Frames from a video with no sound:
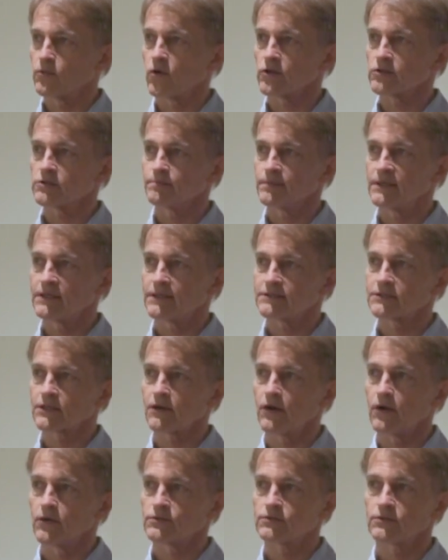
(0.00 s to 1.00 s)
You want to be as
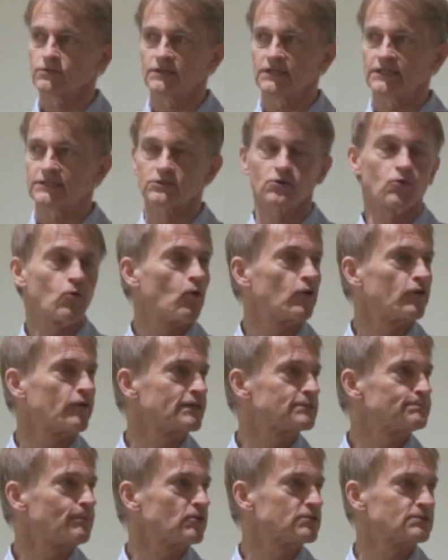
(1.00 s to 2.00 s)
close to this corner
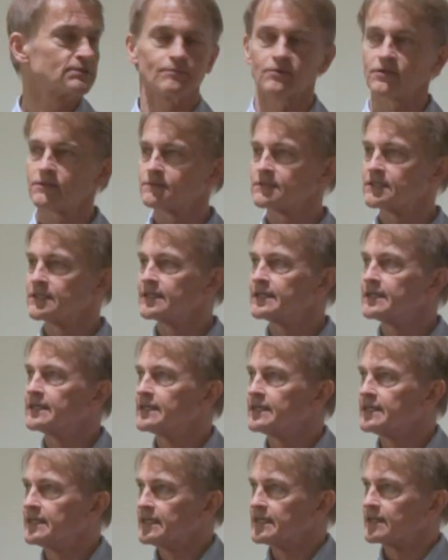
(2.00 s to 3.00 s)
as possible,
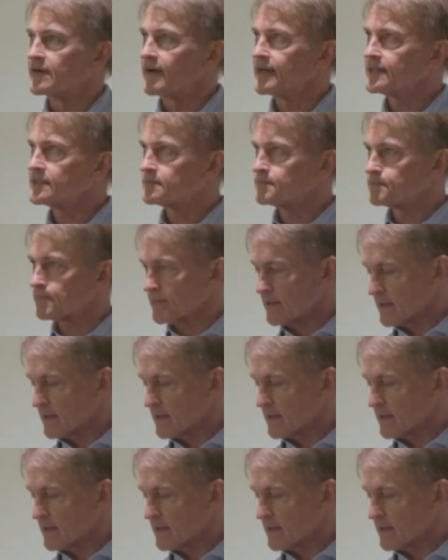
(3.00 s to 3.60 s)
right?